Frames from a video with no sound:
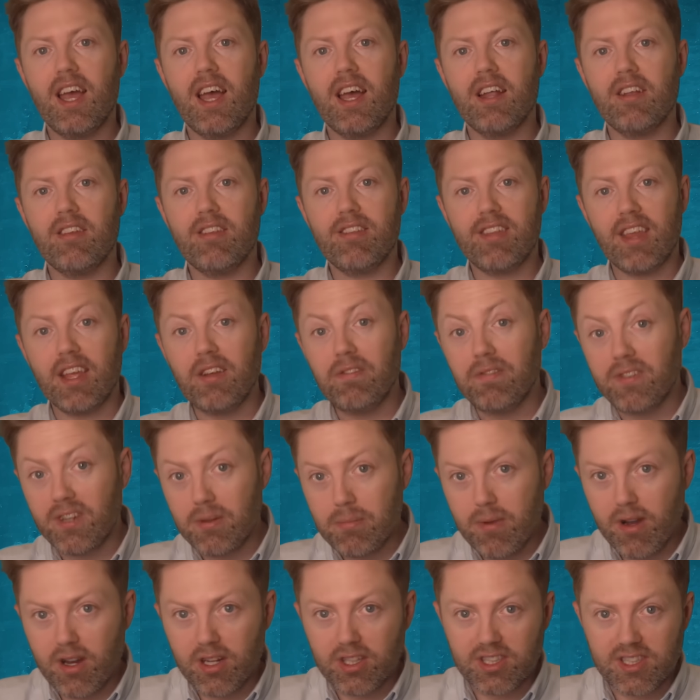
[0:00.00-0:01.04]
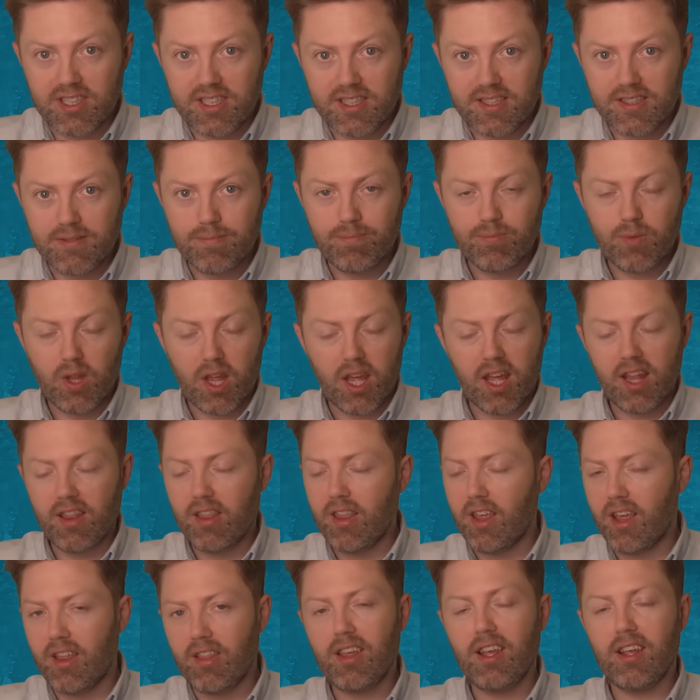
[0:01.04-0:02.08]
and safety margins.
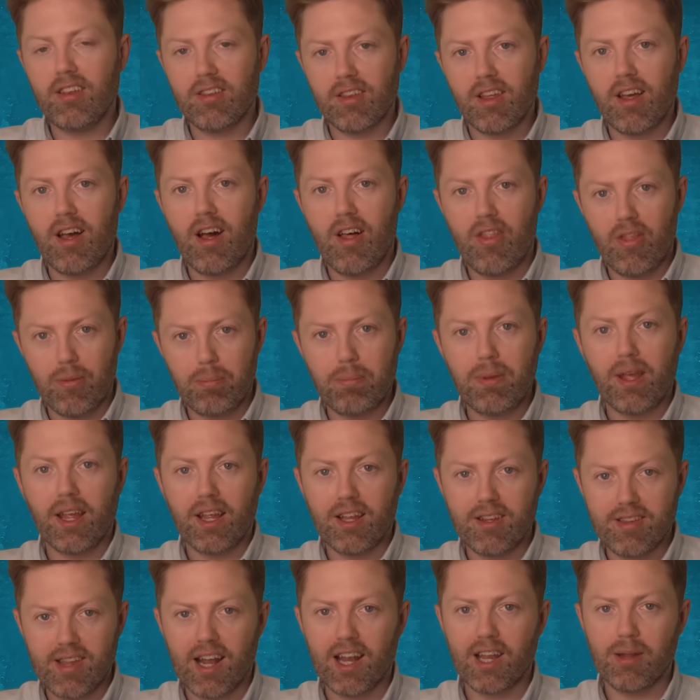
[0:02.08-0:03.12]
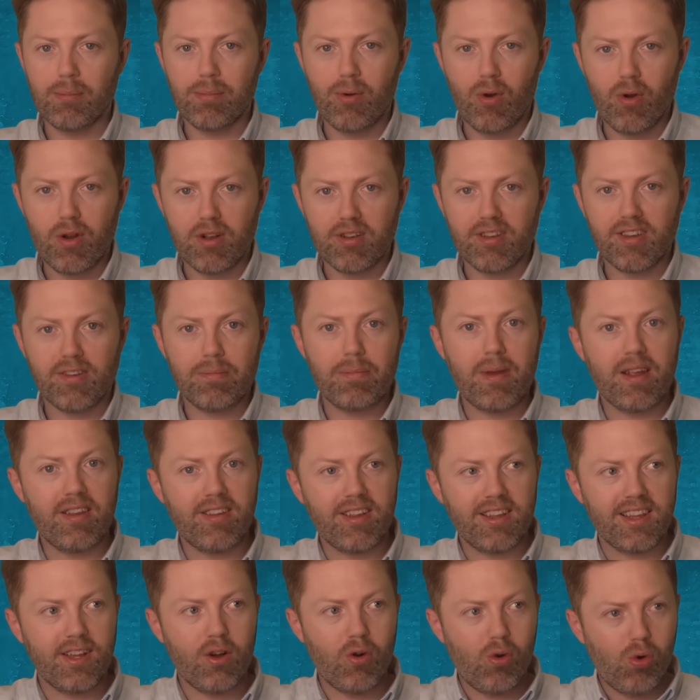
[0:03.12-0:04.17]
Th these are the big selling points. It's
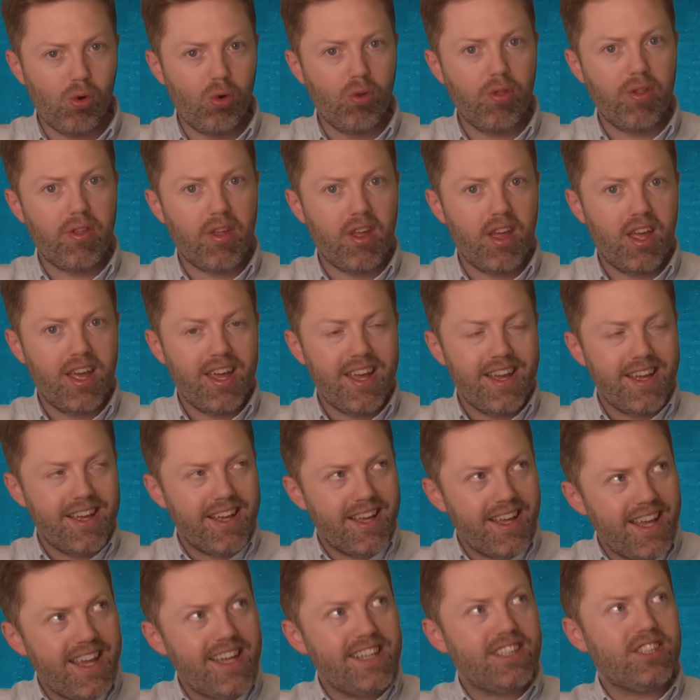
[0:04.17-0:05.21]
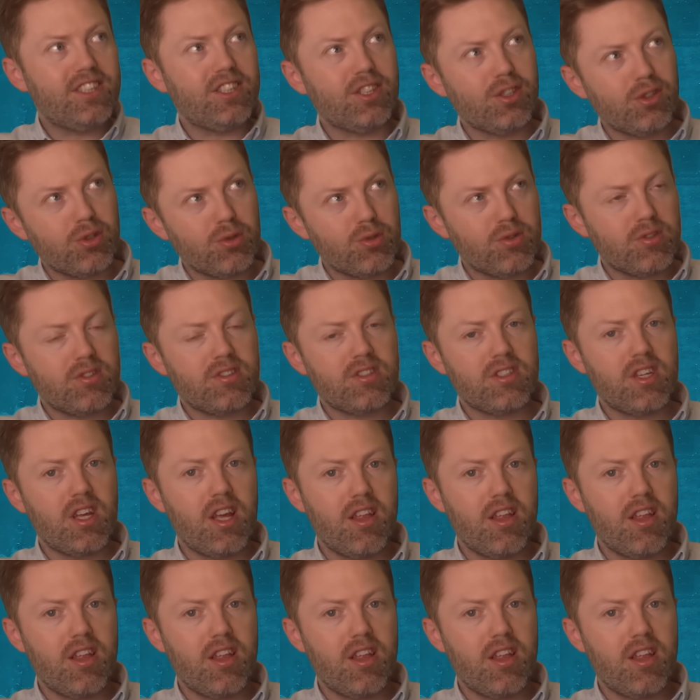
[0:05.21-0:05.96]
basically all the issues